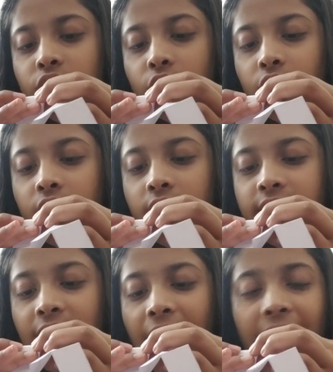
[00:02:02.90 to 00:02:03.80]

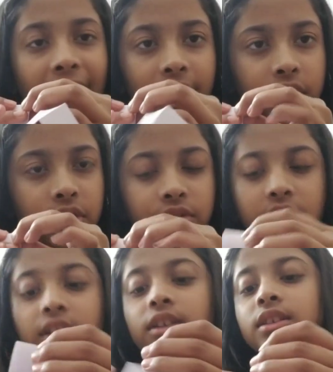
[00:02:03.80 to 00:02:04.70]
aren't that
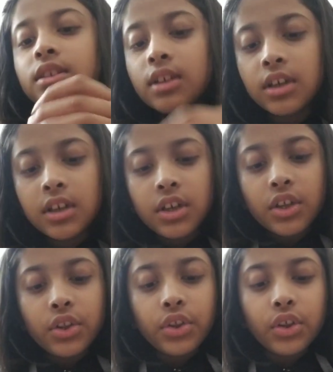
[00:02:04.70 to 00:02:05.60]
accurate,
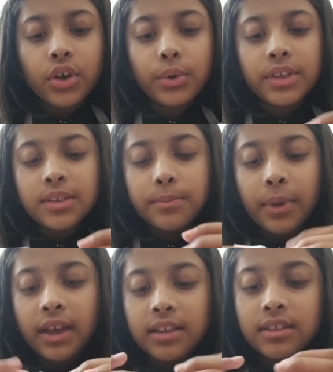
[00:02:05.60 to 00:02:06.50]
though it's
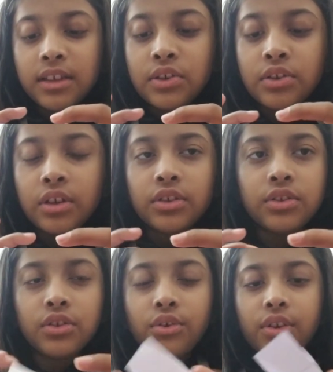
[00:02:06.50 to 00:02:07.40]
best that you
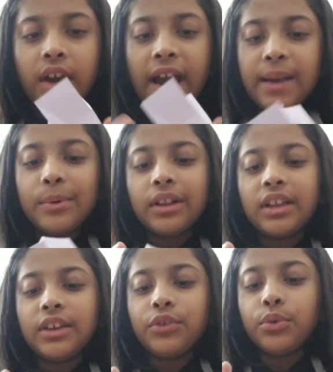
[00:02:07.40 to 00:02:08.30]
just don't eyeball
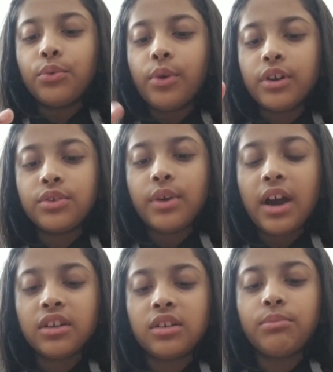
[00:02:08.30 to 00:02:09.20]
it if you want to
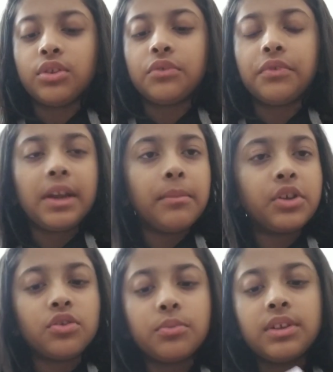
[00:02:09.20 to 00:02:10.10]
actually put the right
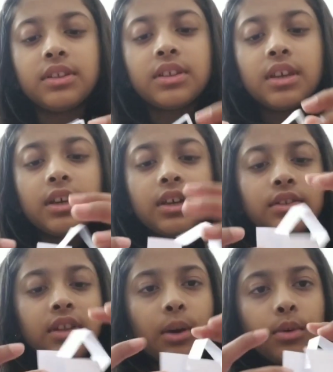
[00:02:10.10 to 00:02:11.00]
measurements.
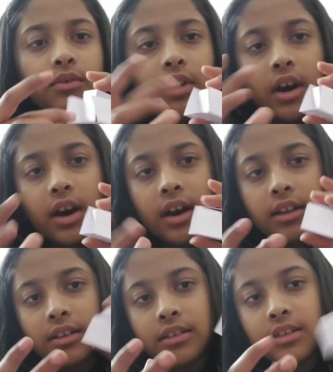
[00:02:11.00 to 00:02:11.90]
So now we've
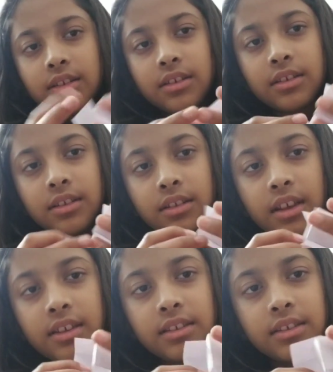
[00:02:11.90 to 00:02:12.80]
got
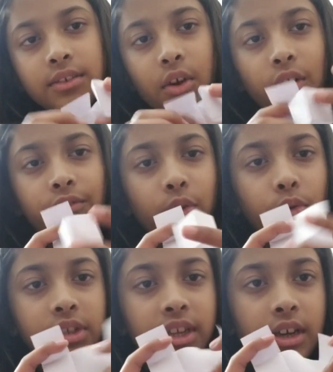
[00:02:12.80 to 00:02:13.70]
this all
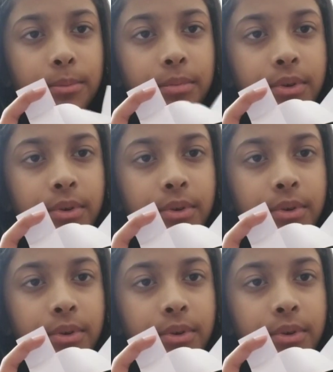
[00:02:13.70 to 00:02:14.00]
folded up.